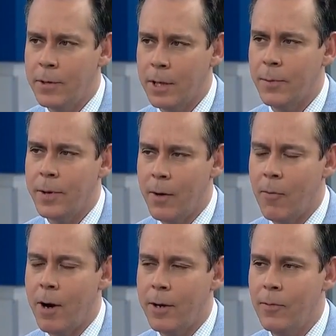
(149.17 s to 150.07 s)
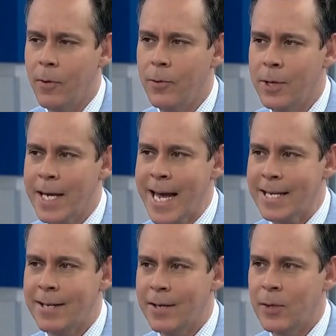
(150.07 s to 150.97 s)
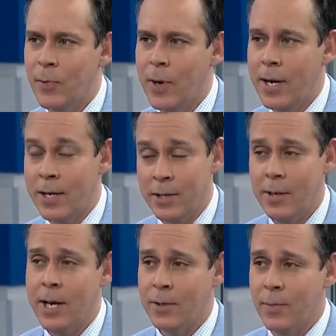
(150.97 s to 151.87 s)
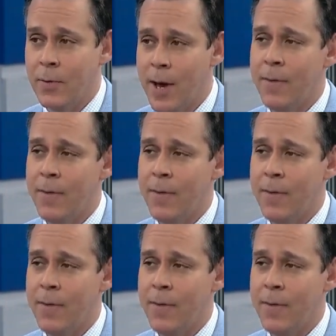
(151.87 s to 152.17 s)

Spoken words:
We talked about that rocky road to get to this point, and it still hasn't been